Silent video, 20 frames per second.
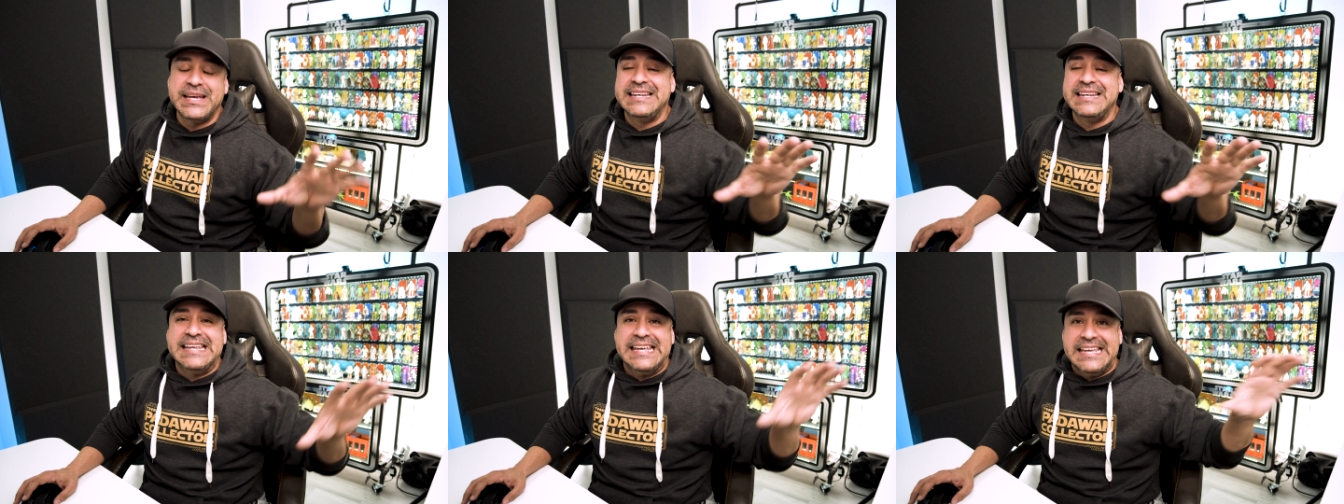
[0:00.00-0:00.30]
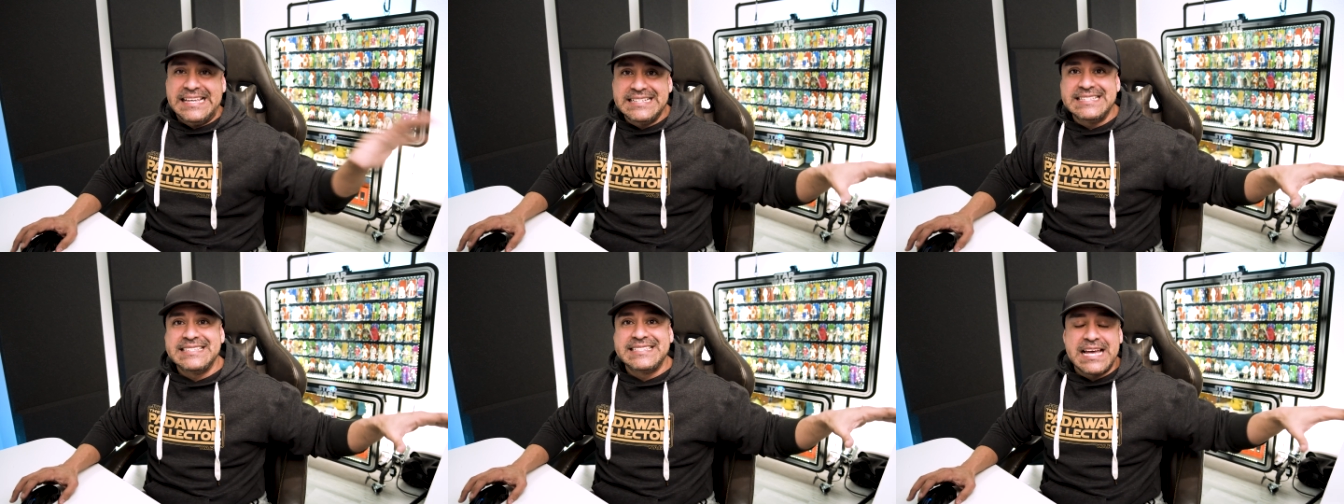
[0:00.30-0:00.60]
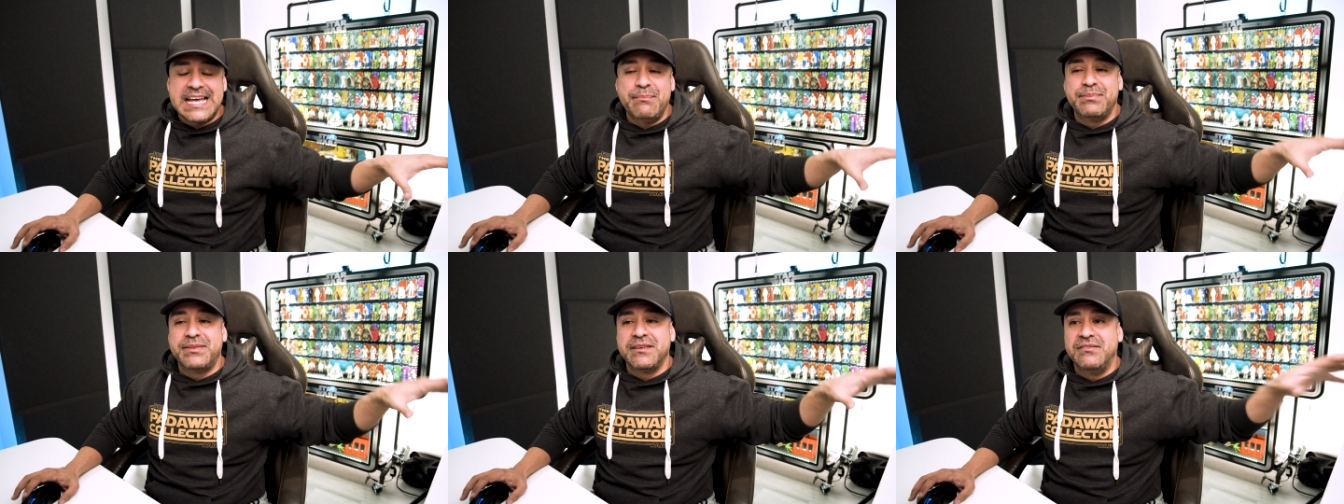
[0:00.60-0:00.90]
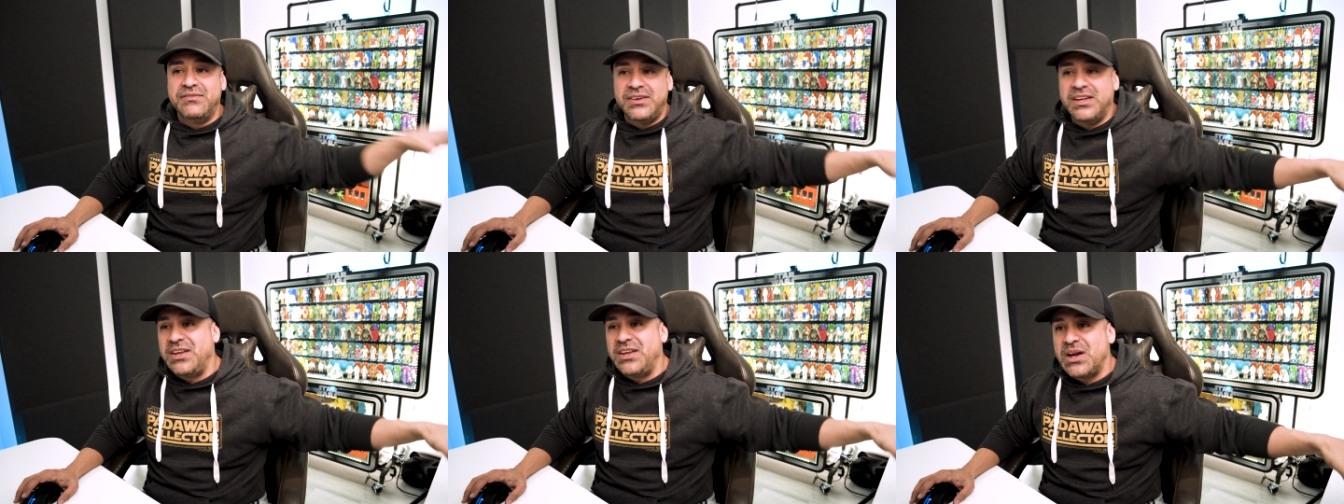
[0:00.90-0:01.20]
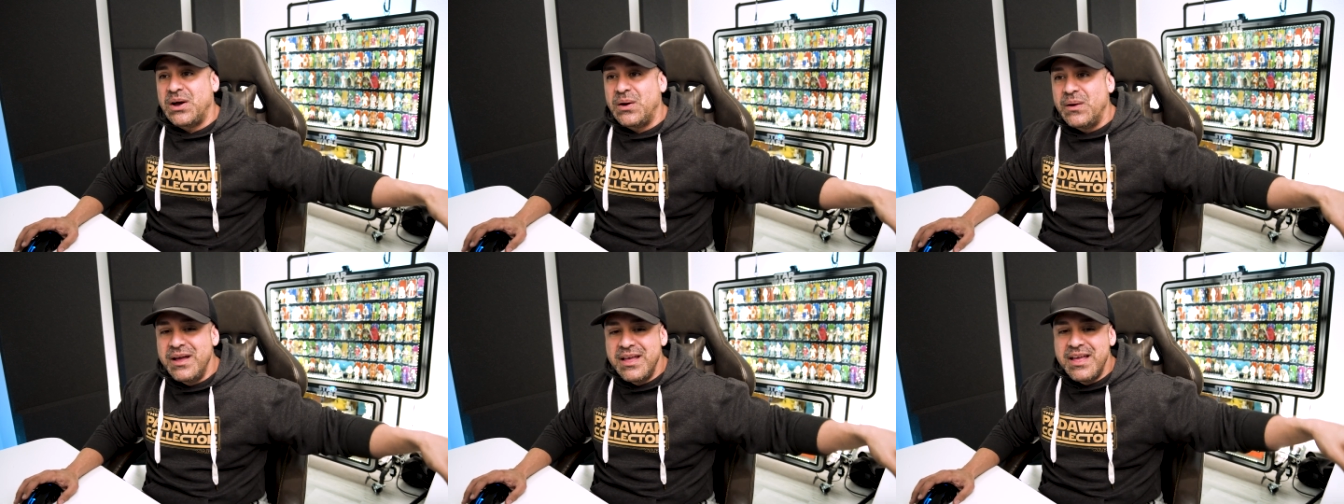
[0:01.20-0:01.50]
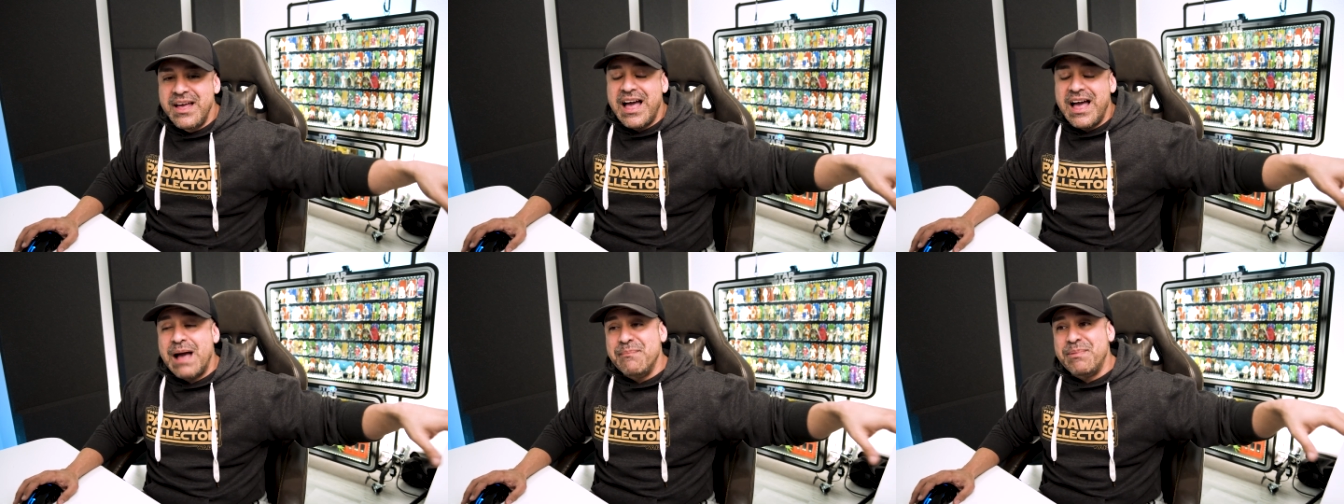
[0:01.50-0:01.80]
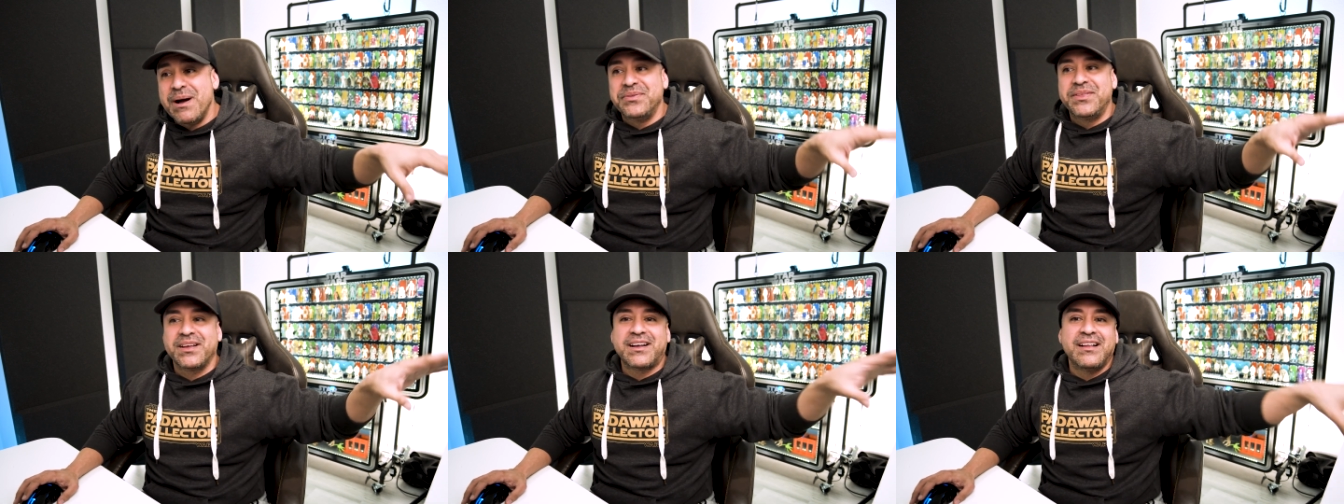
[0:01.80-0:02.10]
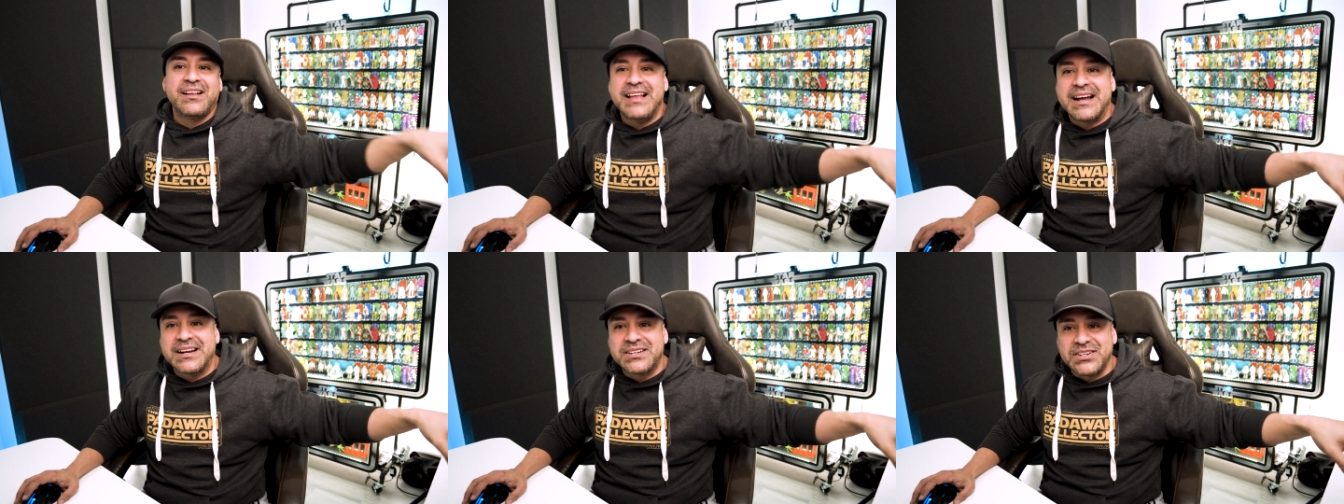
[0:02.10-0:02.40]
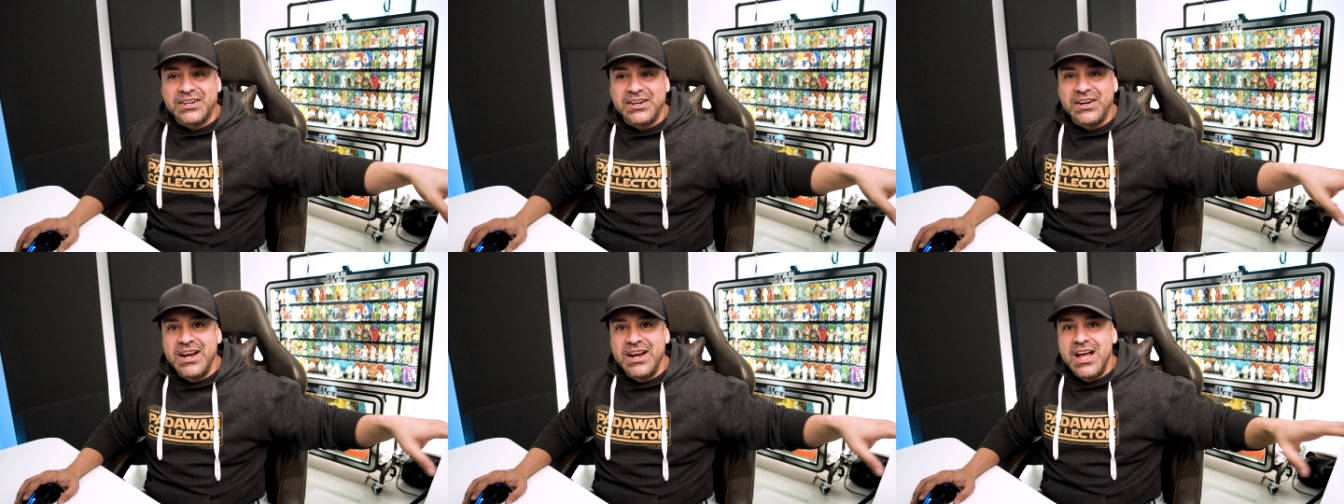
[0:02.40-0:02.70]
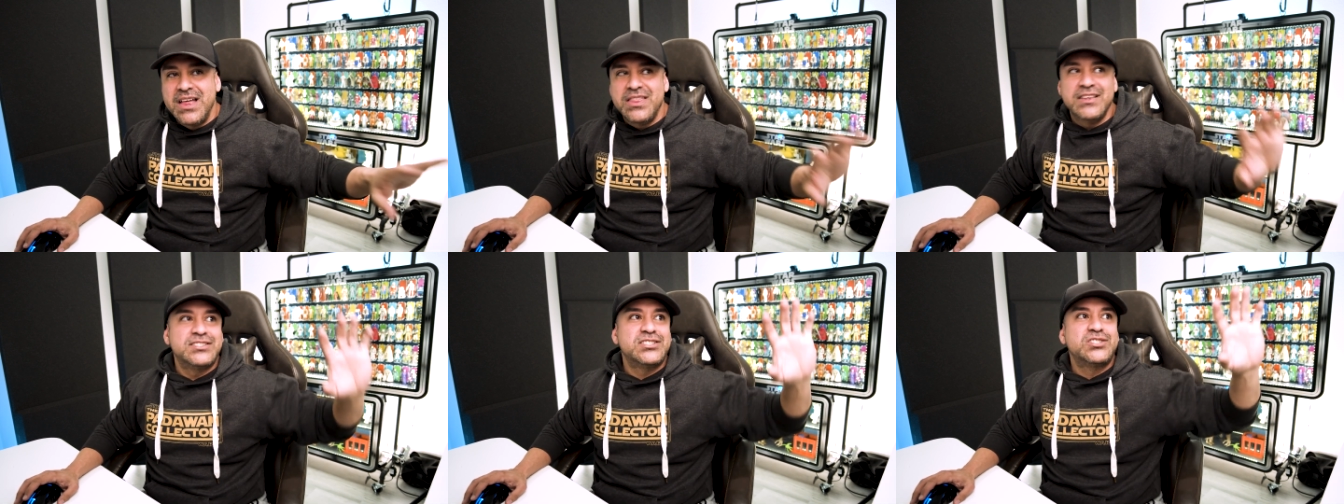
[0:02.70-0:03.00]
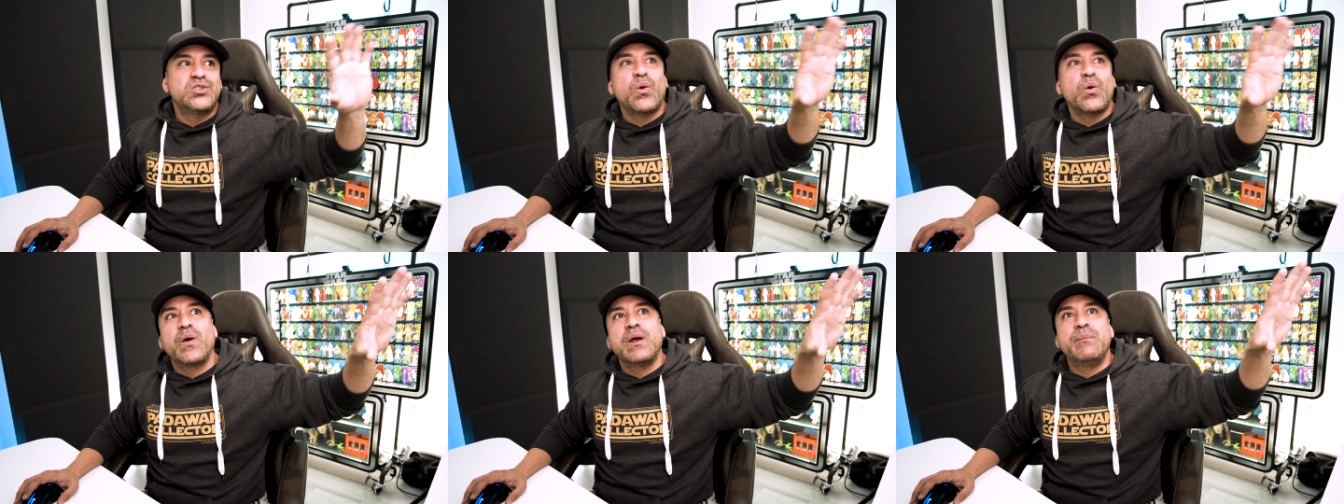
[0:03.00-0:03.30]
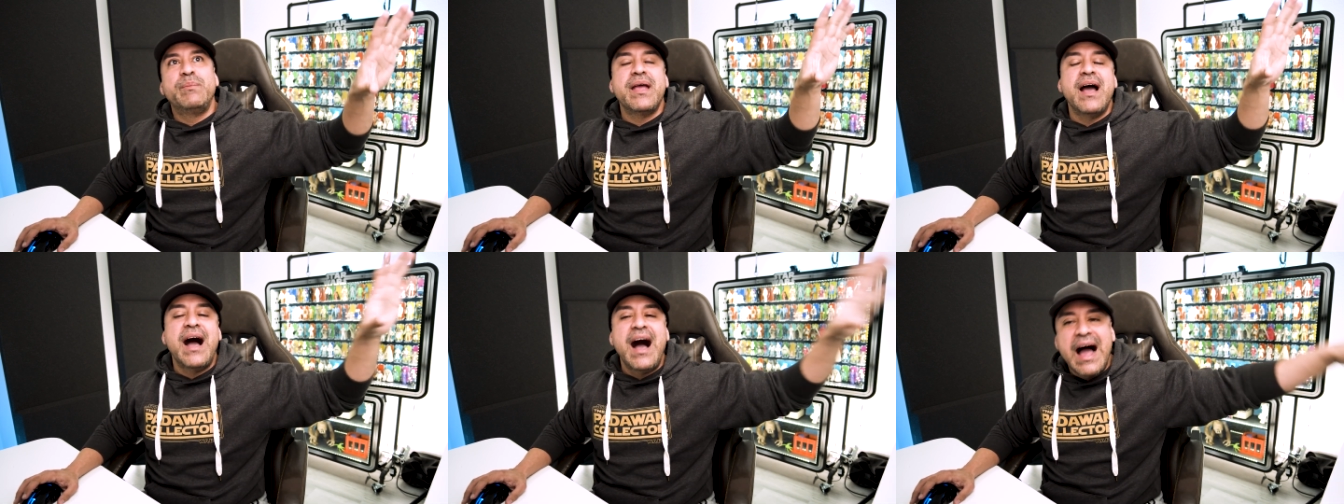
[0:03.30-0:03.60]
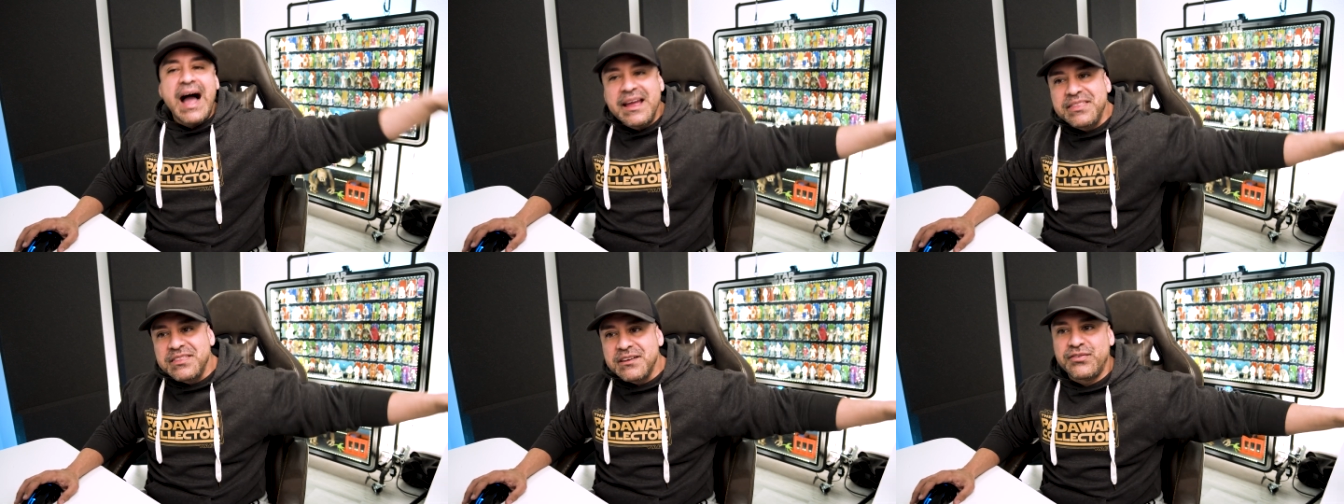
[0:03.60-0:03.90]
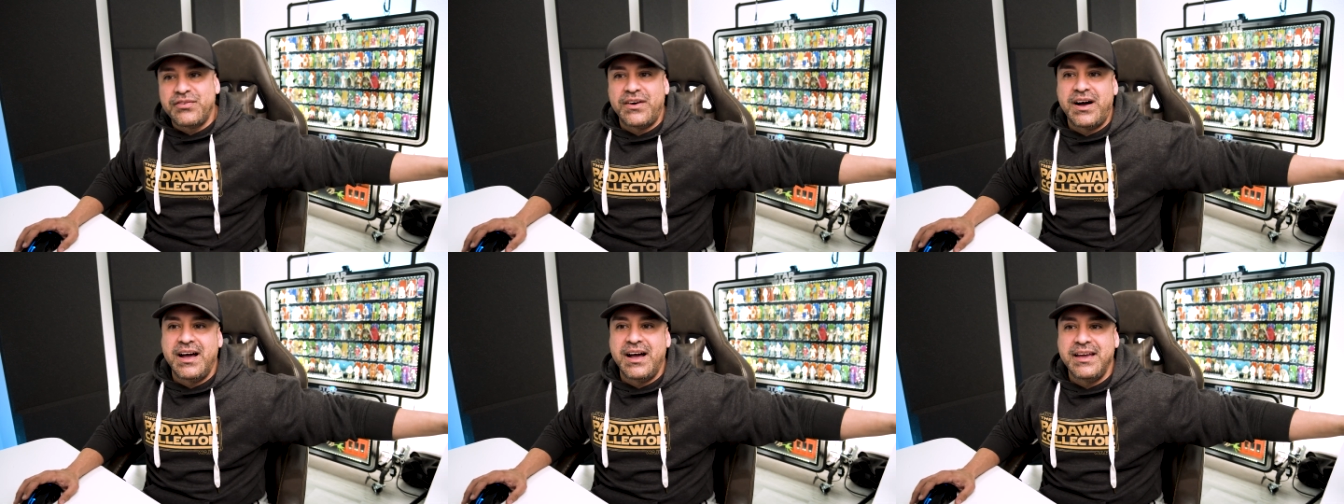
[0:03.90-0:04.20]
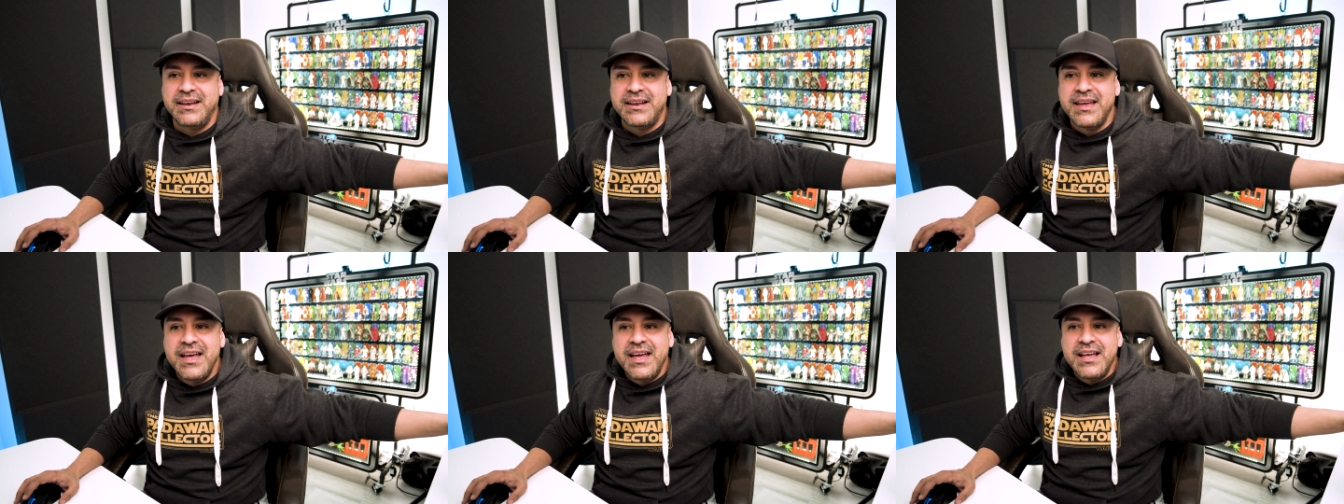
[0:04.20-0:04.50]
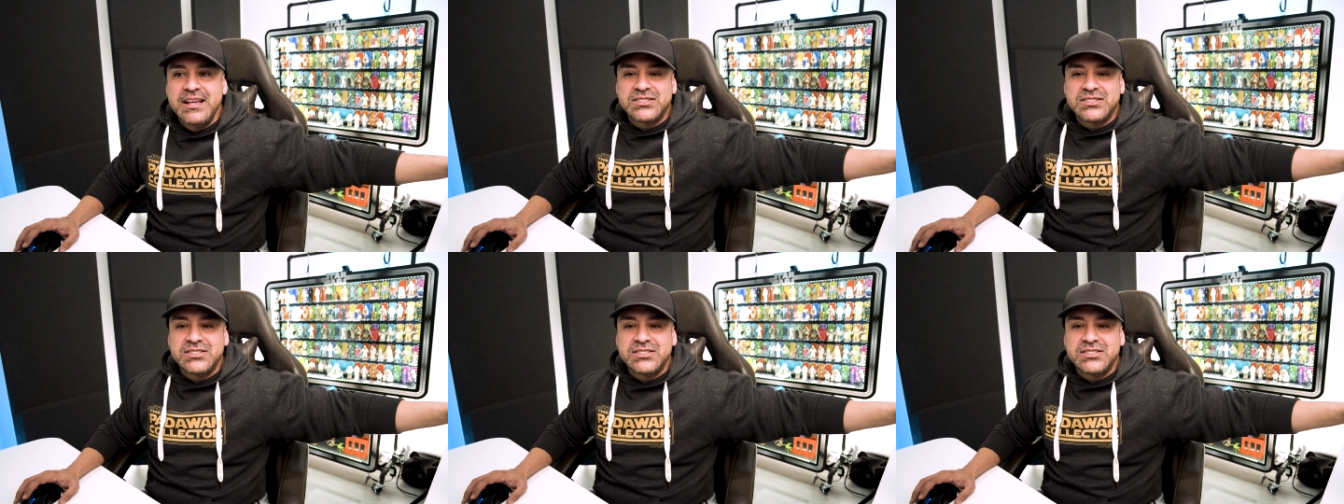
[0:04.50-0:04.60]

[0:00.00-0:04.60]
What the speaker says: an in-depth video about the collector, the story behind the find.